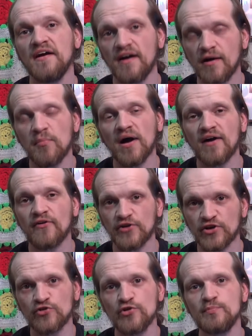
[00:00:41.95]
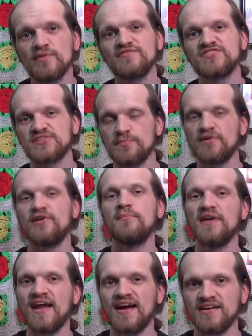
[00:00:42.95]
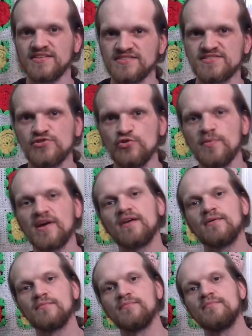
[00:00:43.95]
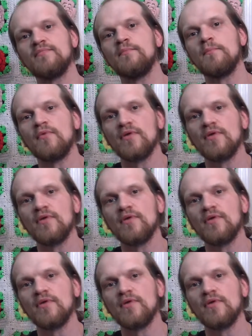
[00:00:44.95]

about a group of suburbanites who become